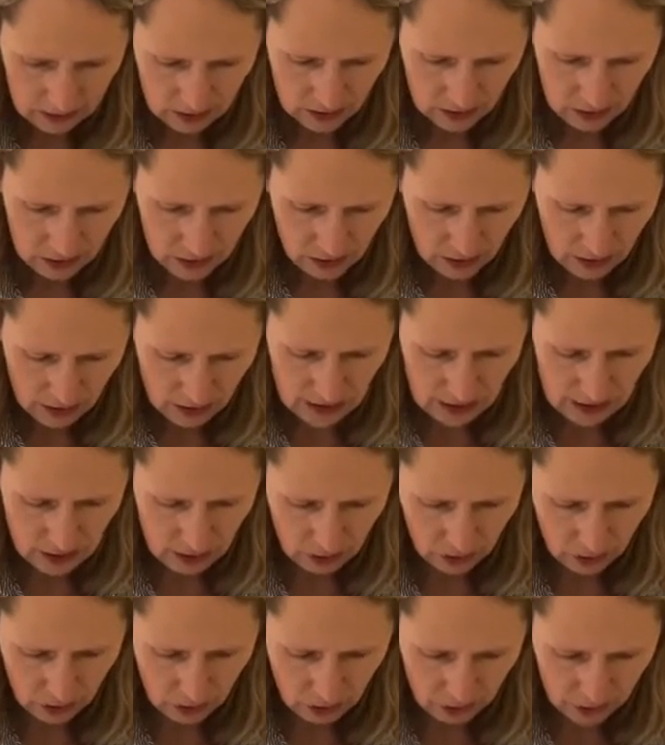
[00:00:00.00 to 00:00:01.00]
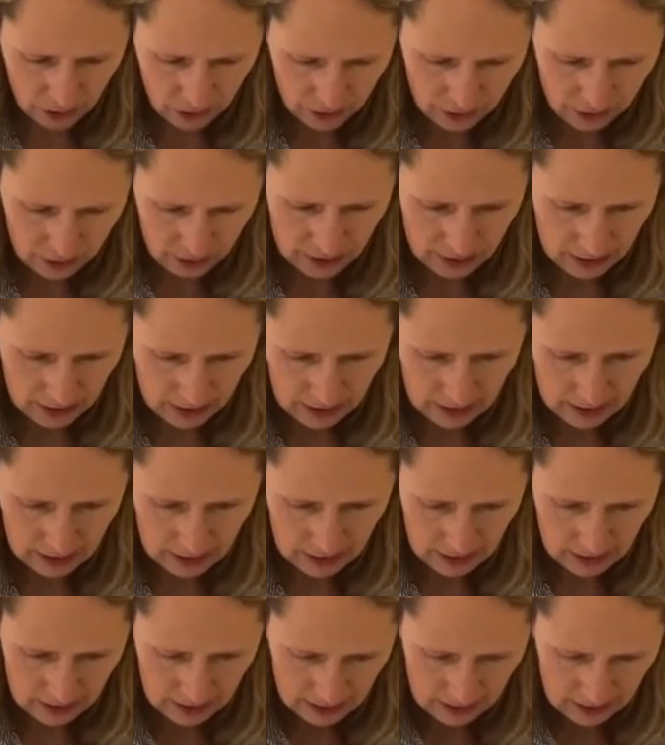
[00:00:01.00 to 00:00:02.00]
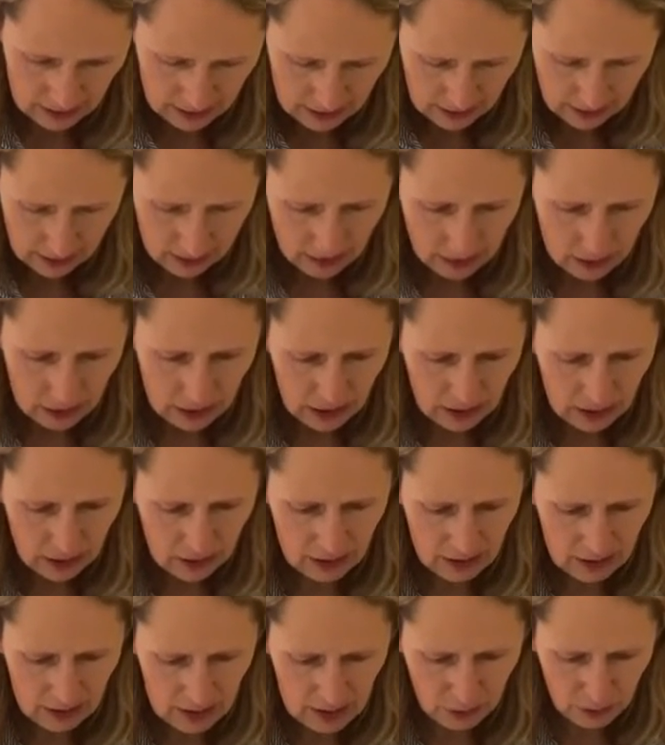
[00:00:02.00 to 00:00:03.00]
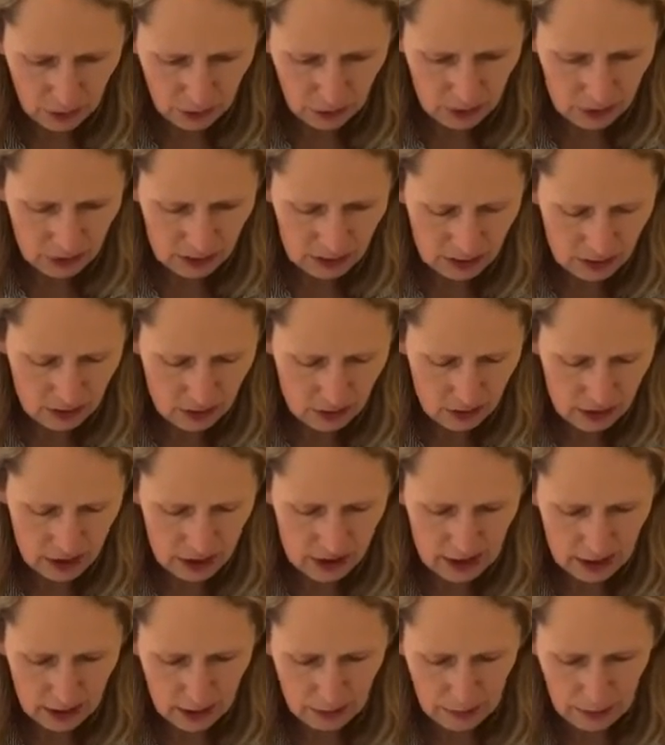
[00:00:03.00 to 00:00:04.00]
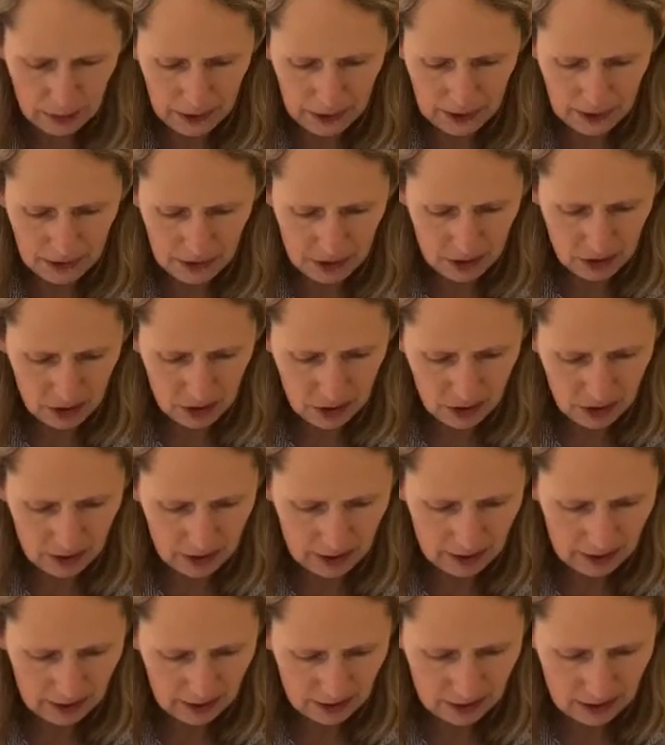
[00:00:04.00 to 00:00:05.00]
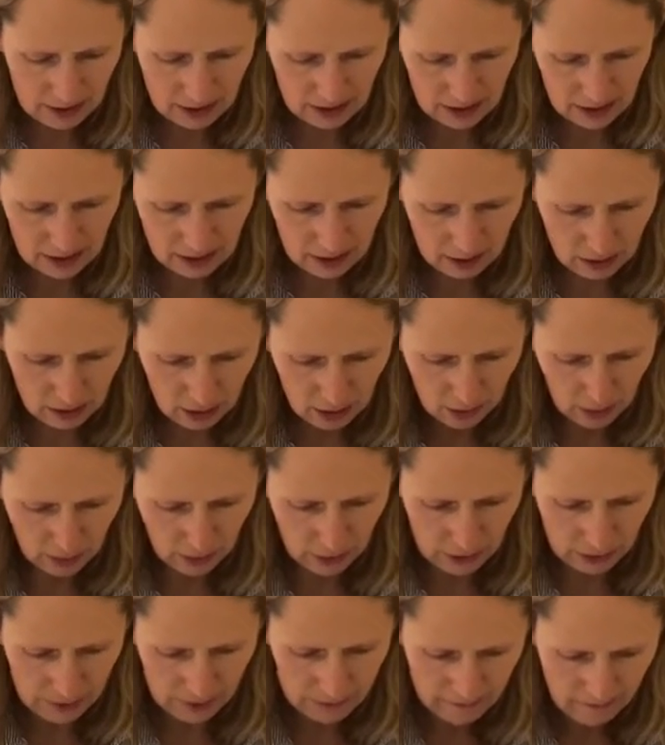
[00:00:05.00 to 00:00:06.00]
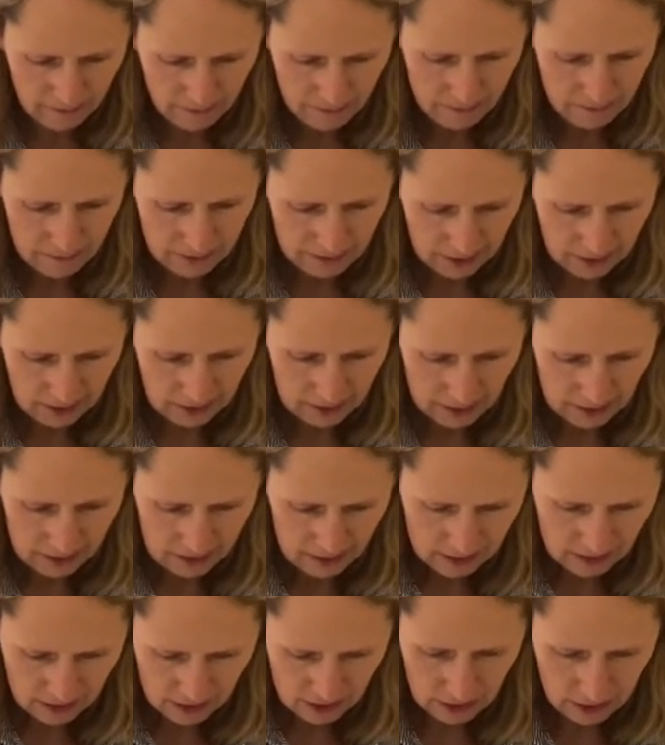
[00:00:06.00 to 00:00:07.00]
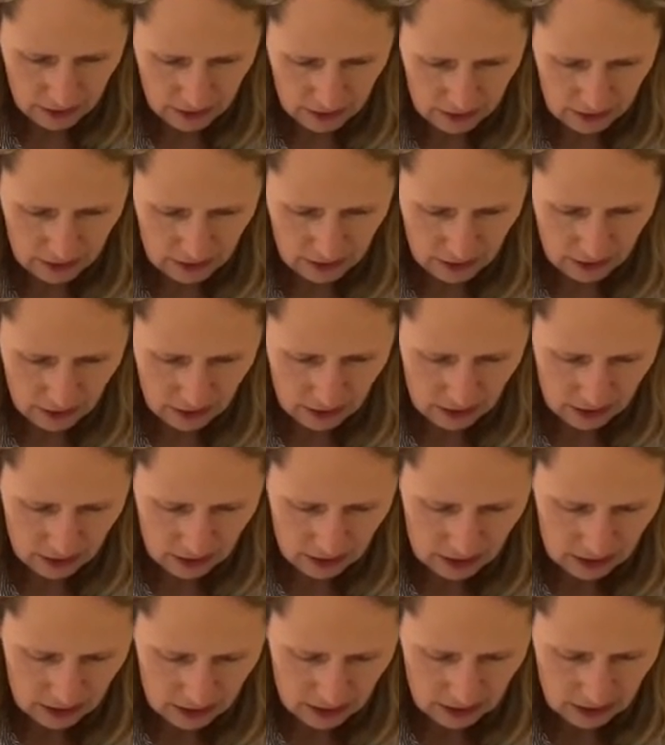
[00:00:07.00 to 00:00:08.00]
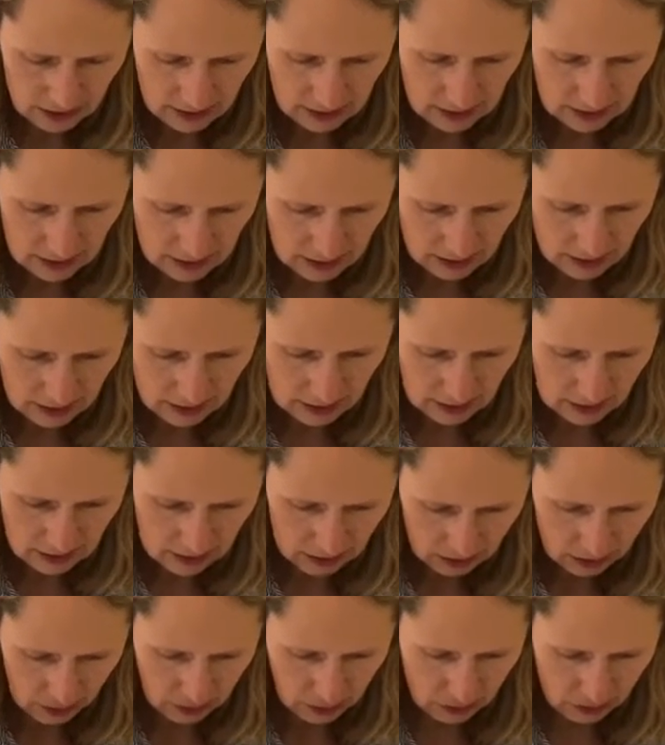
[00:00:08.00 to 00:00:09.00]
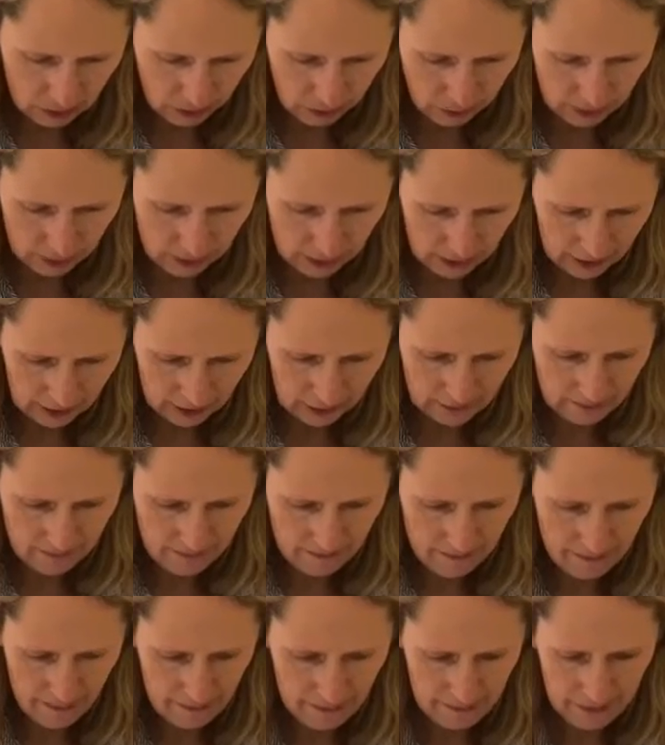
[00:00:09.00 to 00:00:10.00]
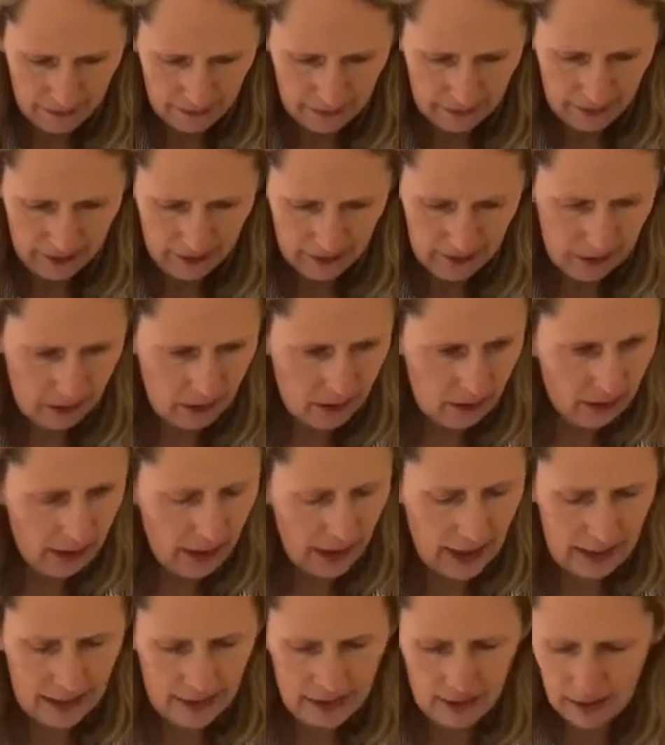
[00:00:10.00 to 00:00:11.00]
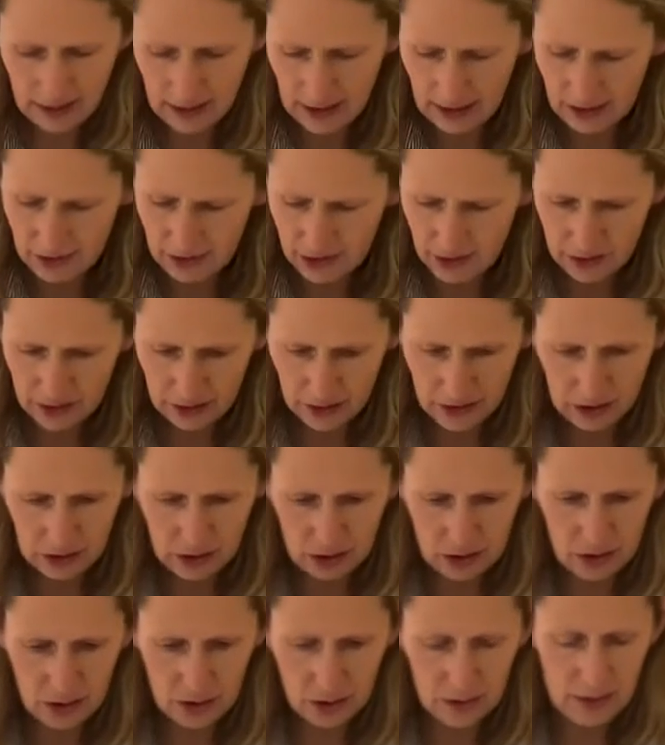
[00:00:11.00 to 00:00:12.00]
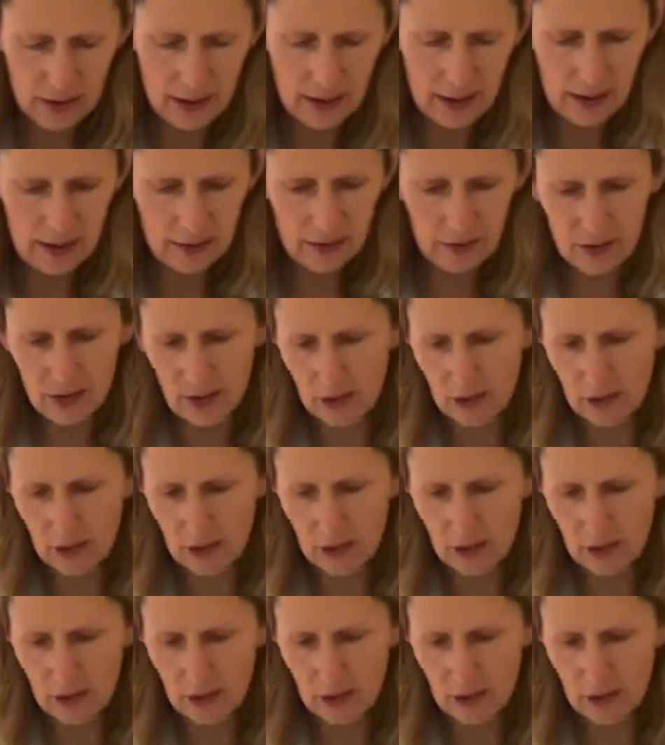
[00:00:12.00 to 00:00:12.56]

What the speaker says: straight across. When you get to this point it does slip in, so you can turn it over so that it doesn't cut your finger. Okay, so that's just going to go into the